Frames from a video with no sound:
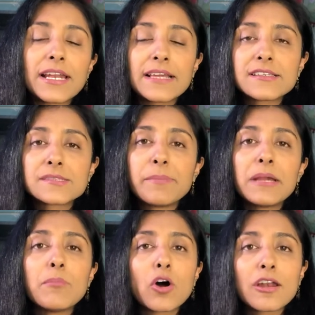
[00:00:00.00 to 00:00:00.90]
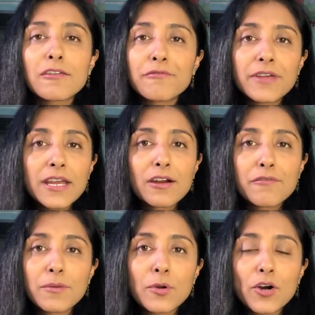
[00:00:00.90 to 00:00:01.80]
Like this big bottle of vinegar
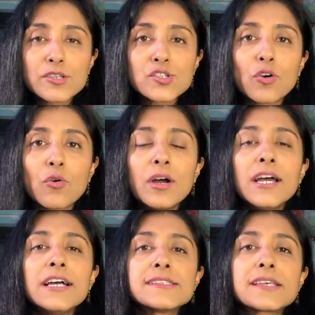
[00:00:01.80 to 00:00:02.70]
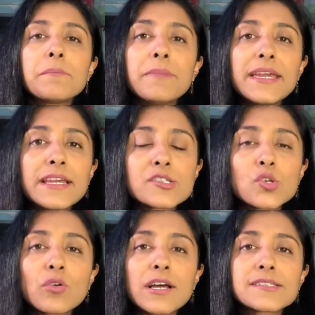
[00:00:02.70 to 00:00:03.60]
from Costco, some baking
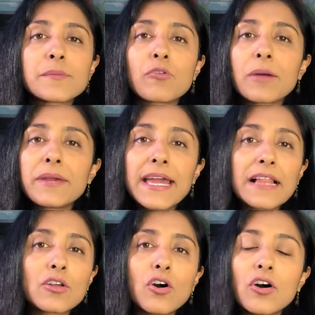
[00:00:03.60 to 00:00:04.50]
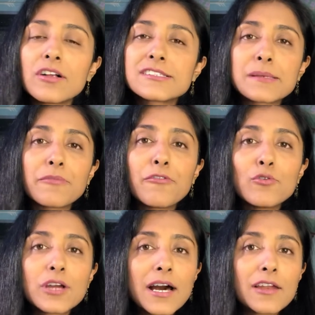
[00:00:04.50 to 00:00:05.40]
soda, some rubbing alcohol, some
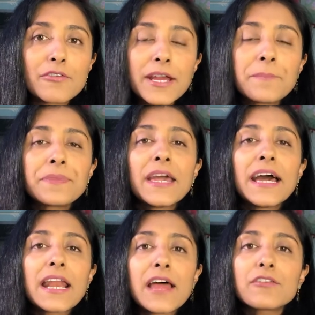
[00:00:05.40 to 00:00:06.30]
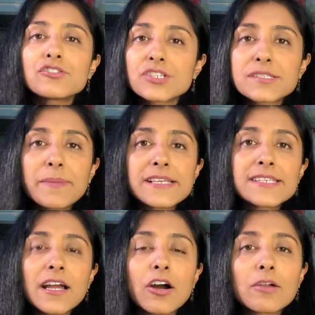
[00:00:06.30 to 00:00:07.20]
food coloring, and other just
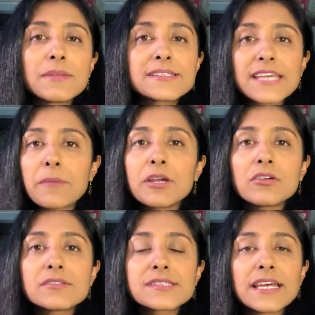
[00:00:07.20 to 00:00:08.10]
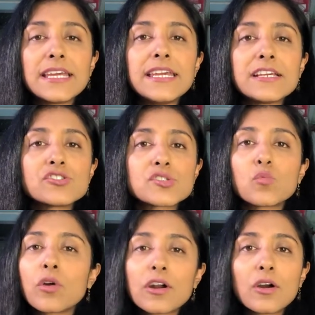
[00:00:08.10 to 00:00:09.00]
basic harmless chemicals that he can just
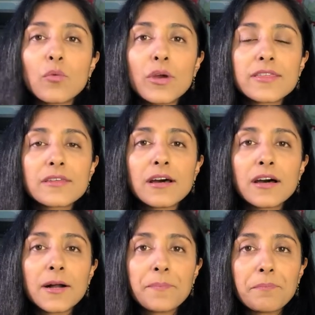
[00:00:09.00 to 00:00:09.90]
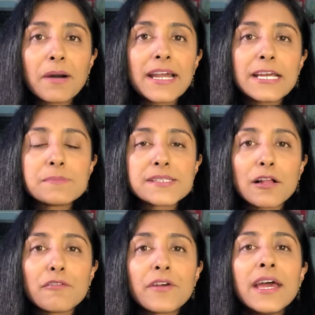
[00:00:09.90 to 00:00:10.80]
work with by
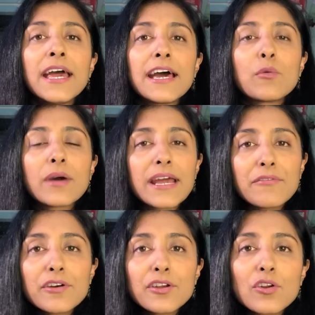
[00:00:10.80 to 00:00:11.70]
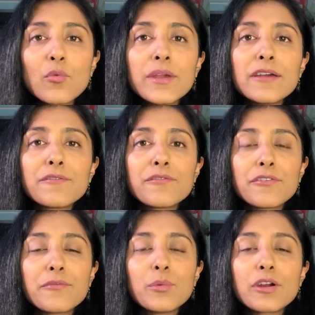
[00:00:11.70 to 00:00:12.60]
himself. And whenever,
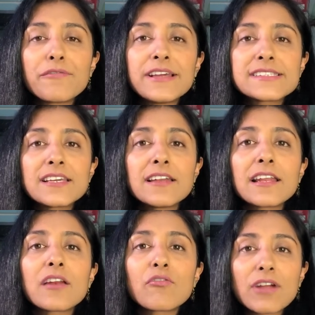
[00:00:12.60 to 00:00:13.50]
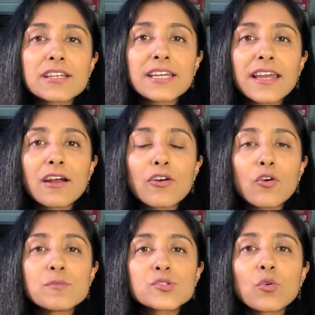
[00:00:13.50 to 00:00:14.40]
we are facing a little rut in our
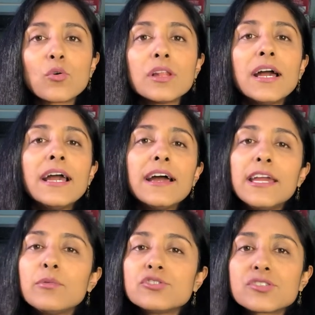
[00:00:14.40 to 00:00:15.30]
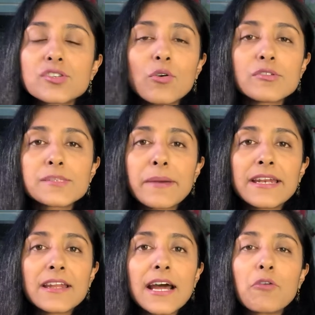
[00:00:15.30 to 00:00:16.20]
homeschool, he will just go
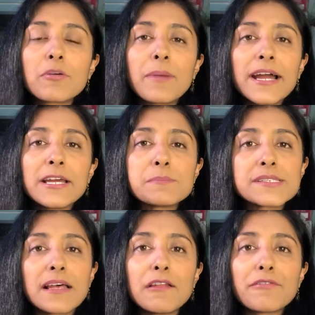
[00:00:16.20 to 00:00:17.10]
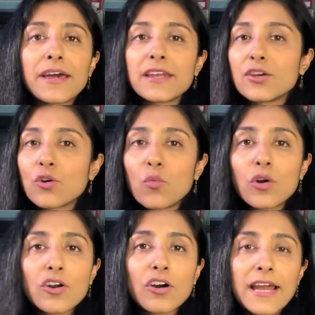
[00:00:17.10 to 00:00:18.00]
spend an hour by himself and,
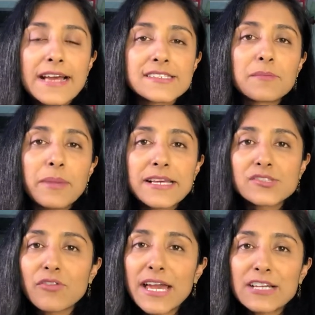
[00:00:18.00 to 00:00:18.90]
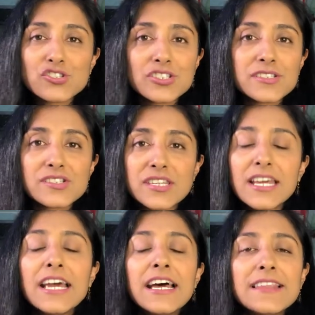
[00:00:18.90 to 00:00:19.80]
work on acid-based reactions, and
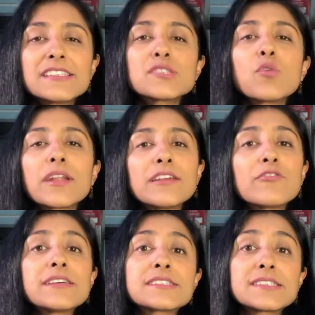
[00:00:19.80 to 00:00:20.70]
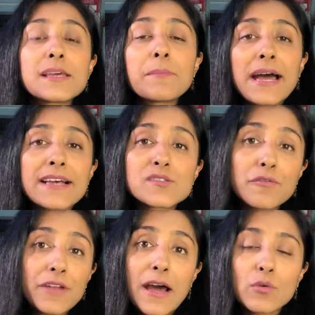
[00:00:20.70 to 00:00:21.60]
this is what interests him as
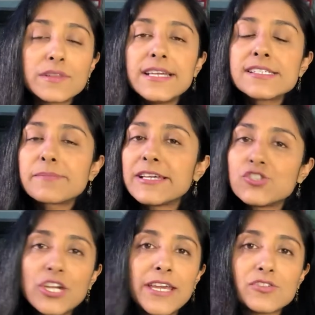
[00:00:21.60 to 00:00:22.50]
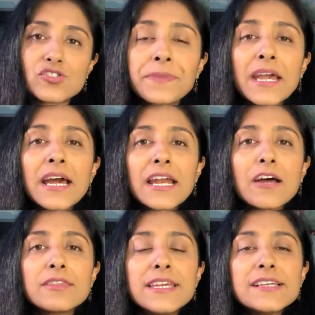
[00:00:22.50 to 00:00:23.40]
of now. These may change.
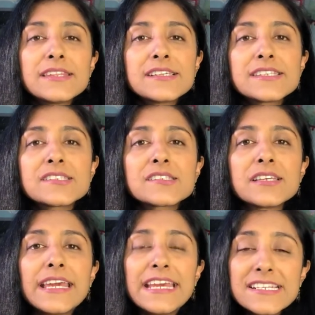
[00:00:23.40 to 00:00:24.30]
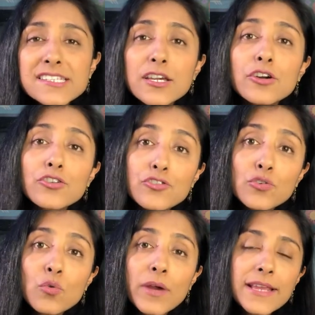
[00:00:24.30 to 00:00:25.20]
Now, this is easier to
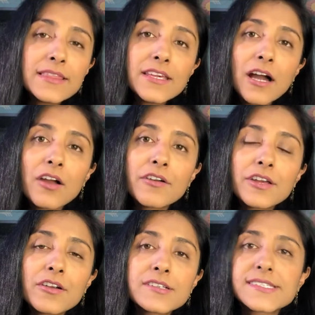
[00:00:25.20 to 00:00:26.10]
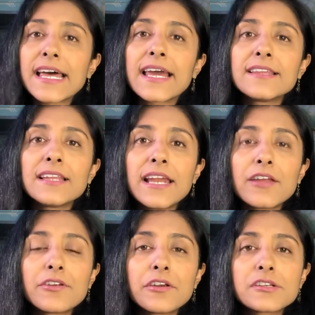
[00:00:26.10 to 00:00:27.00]
do in the younger years than in the
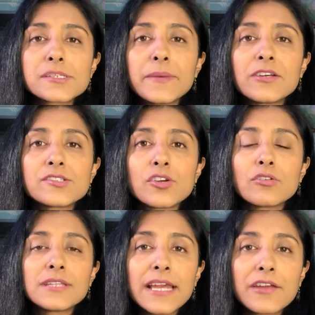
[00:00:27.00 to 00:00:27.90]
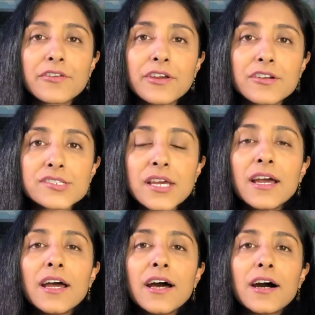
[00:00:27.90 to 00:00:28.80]
later years, because, you know, the later years,
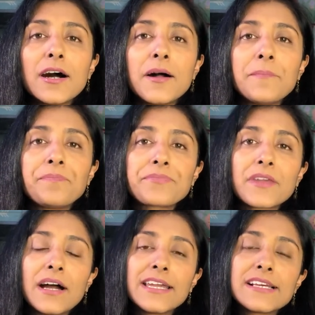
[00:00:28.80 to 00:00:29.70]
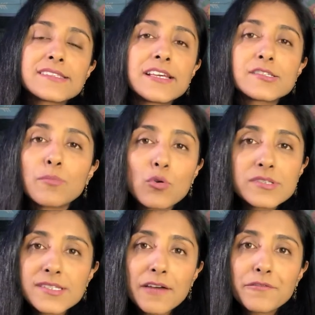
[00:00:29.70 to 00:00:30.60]
I guess there's more
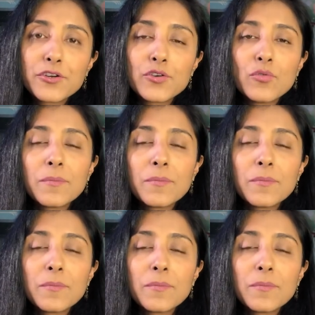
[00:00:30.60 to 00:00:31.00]
stuff to do.